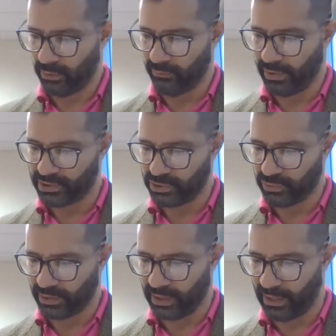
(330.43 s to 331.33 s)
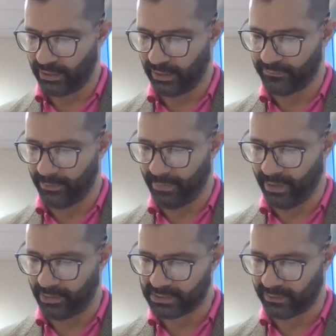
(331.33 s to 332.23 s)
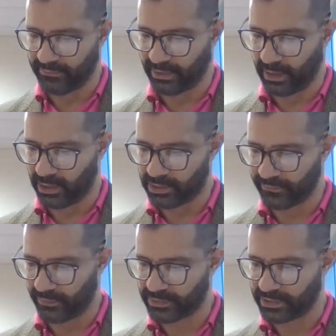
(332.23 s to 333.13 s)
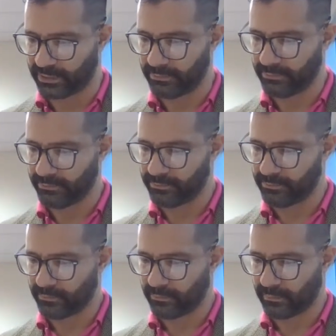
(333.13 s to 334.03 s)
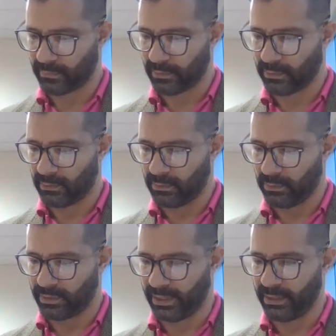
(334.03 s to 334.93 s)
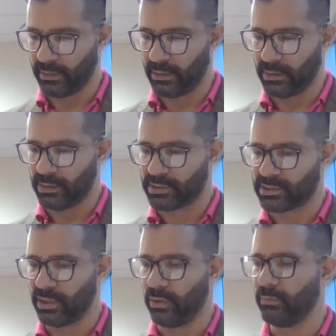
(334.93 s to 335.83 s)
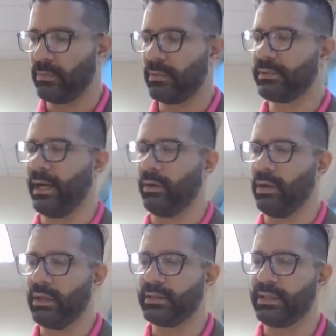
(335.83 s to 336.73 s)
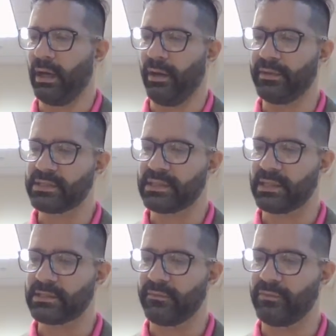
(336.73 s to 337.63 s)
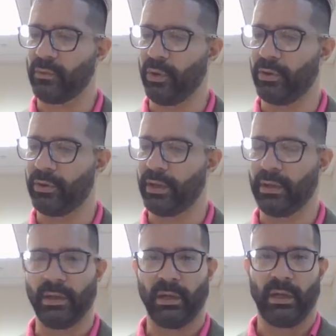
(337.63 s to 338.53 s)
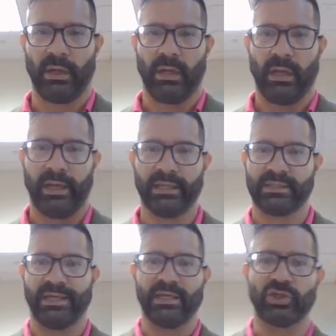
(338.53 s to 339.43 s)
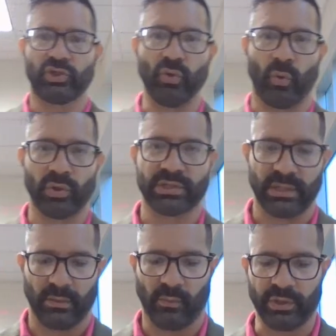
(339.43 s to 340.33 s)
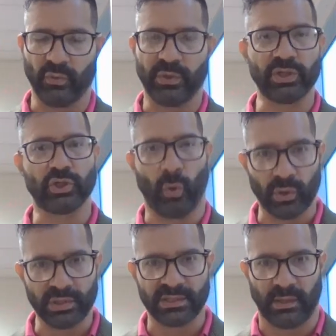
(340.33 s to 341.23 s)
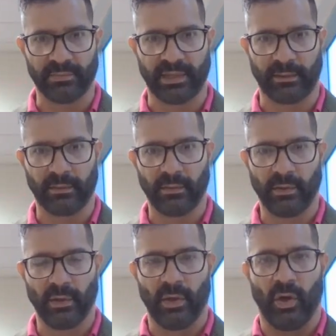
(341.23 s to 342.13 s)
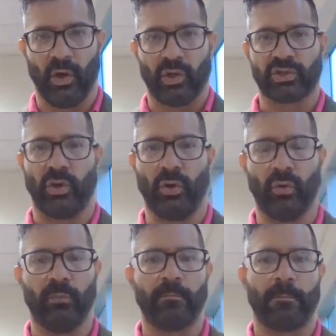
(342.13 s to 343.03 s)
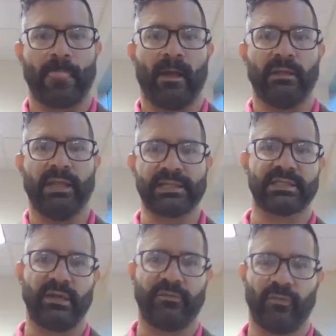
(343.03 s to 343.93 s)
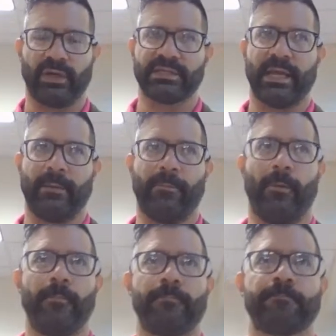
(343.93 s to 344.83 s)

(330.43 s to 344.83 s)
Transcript: res judicata of the merits of the controversy. Okay, so now the other sense of the word is when you endorse something. So, let's say, for example,